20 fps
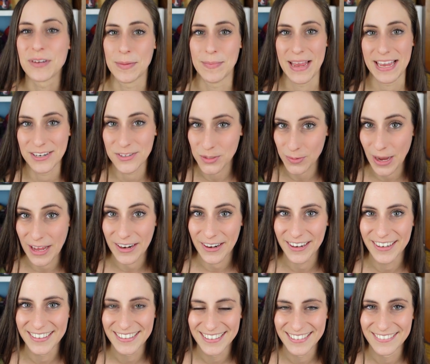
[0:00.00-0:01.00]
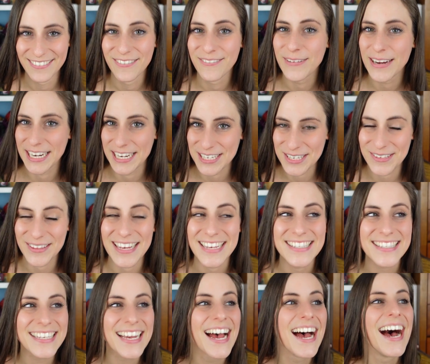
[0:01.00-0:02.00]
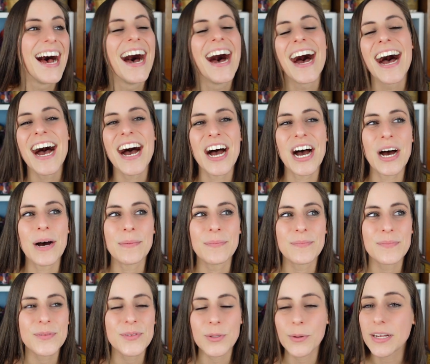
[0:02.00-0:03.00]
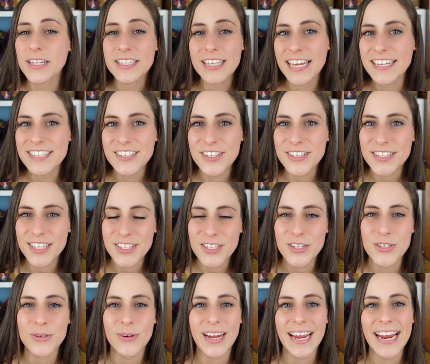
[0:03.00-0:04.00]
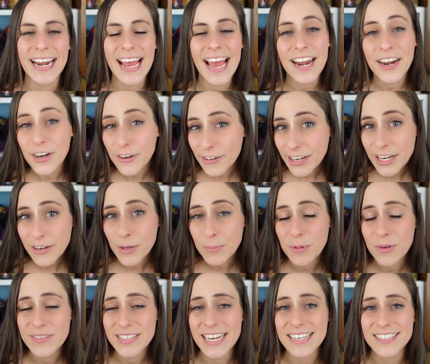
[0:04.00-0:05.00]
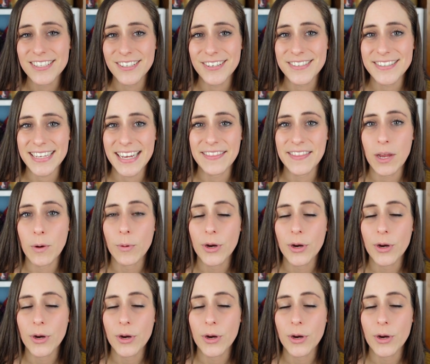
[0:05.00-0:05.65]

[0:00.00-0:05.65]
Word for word: we made a sweater. We can do this. Um, so it's, it's just such a joy. And I had a great group of testers and they